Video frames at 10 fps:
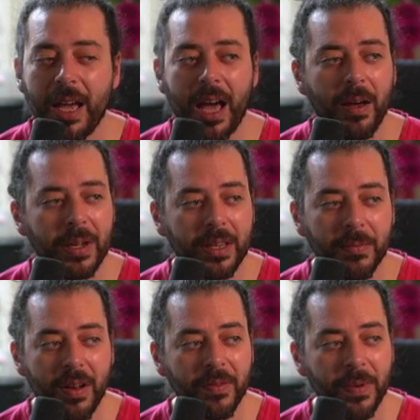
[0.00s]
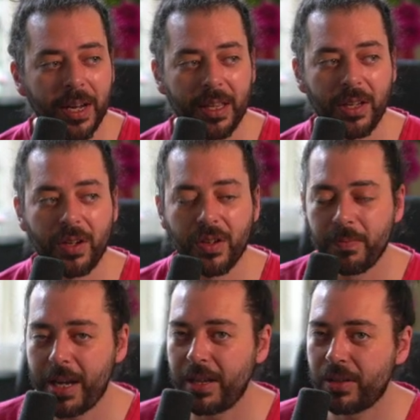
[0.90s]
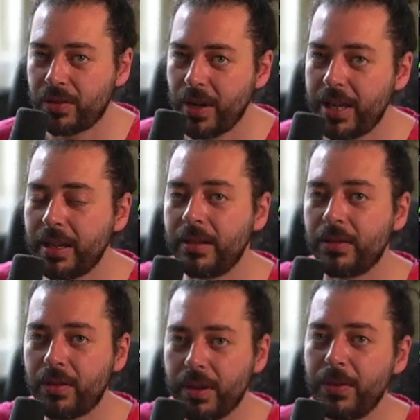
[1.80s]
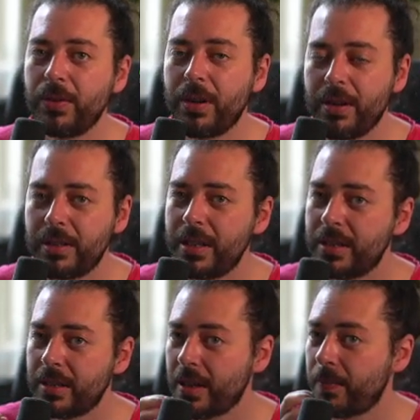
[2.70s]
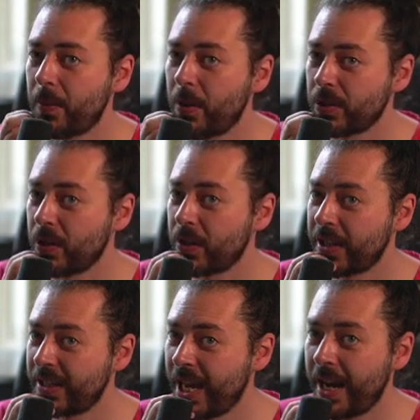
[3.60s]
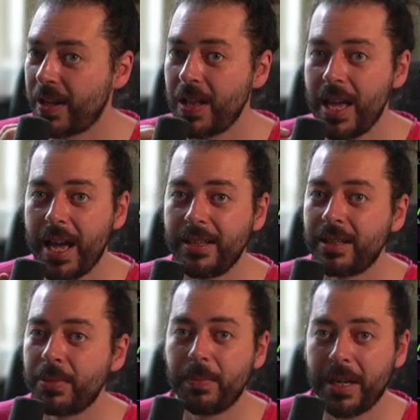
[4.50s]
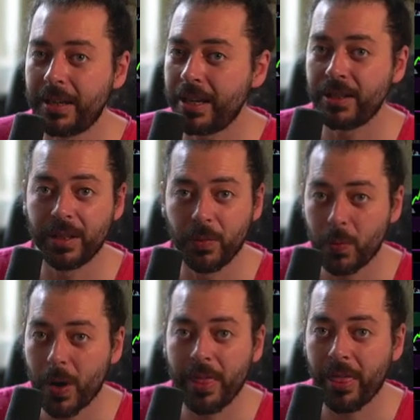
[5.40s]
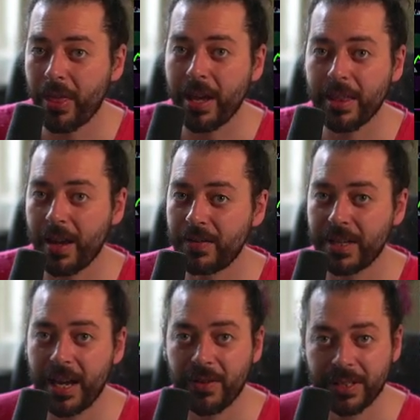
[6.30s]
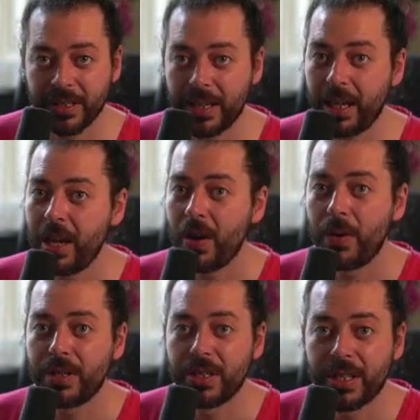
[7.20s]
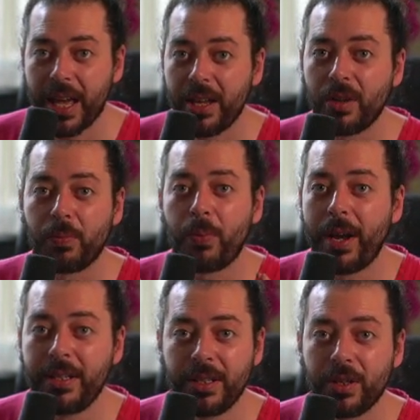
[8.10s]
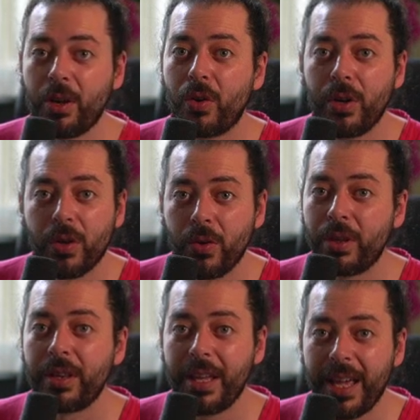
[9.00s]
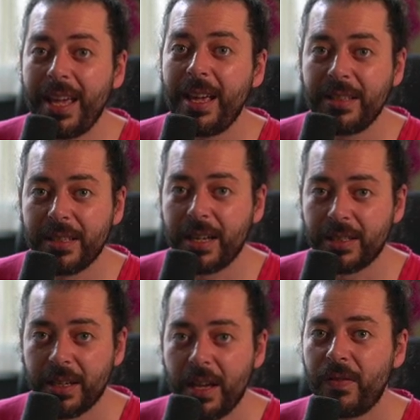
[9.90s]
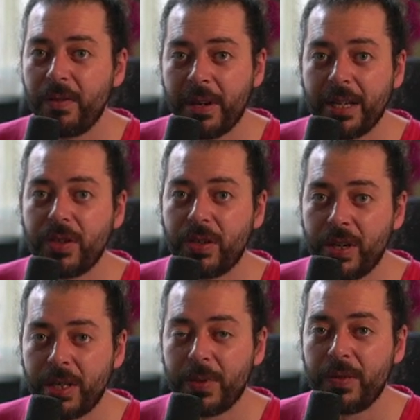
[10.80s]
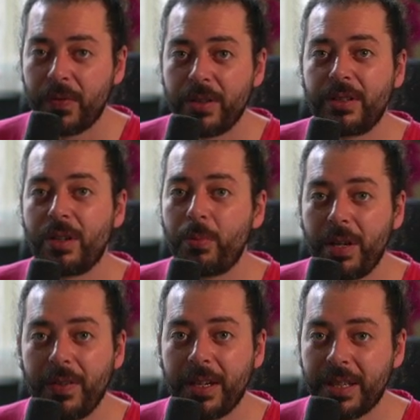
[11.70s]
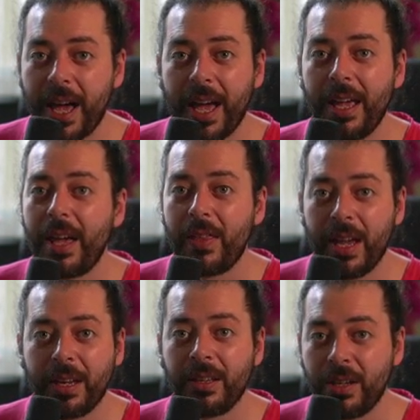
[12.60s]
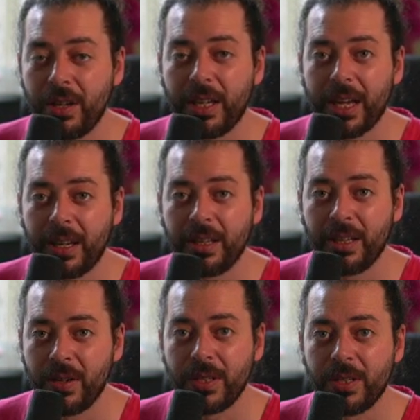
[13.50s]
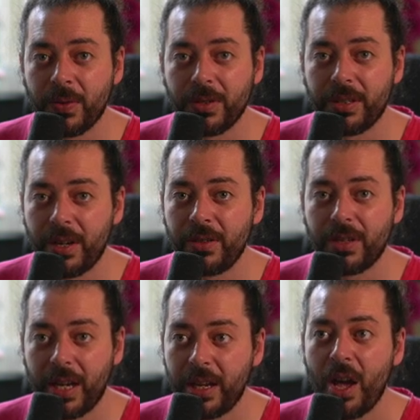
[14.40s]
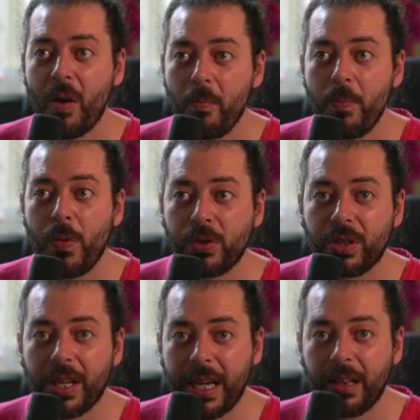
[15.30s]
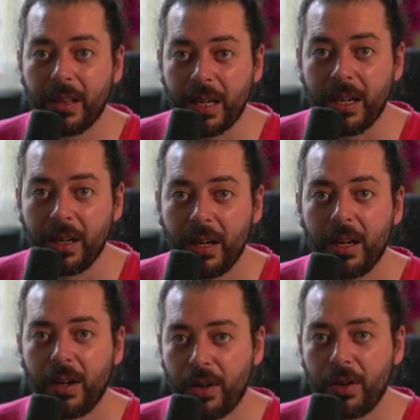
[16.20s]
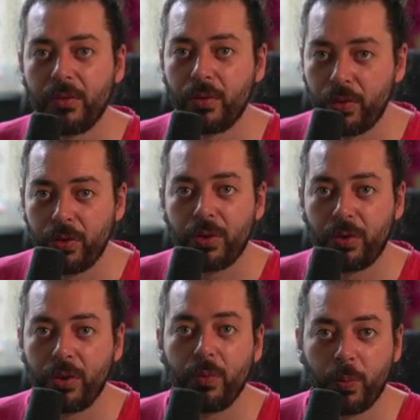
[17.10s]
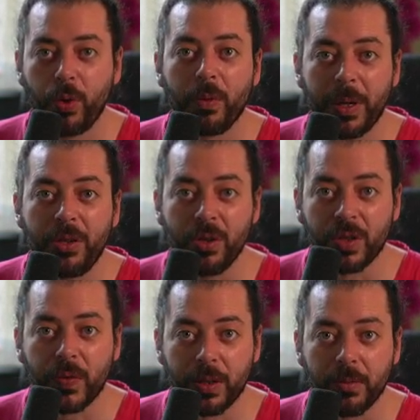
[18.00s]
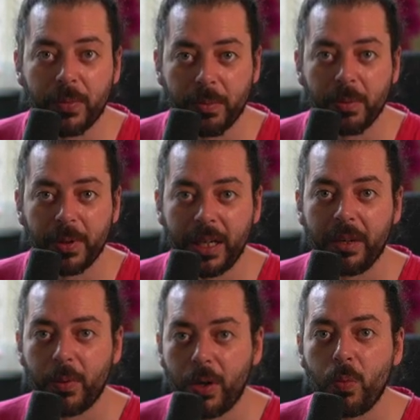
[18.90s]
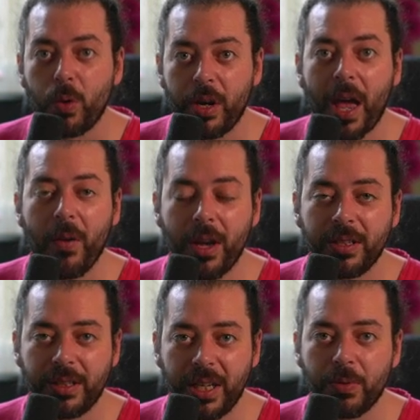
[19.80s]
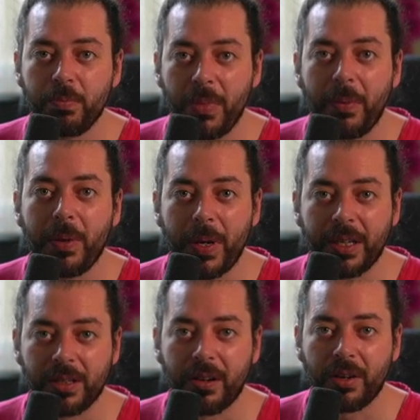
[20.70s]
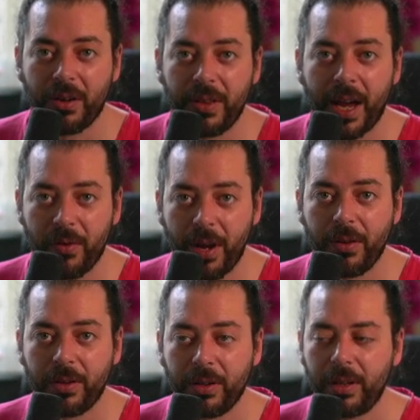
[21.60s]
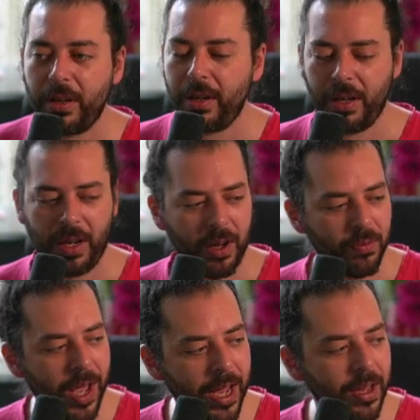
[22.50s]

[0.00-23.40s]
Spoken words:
I mean, the amount of money that you could have made trading cryptocurrencies and stuff by watching along to the channel and simply paying attention to one thing that I've said recently, which is that your prices are going to go to the 886 Fibonacci retracement versus their previous high, and then continue to get continuation towards the downside, most likely. Would it been useful? Probably. Well, we're now at a stage where maybe we can start to turn that around. Right.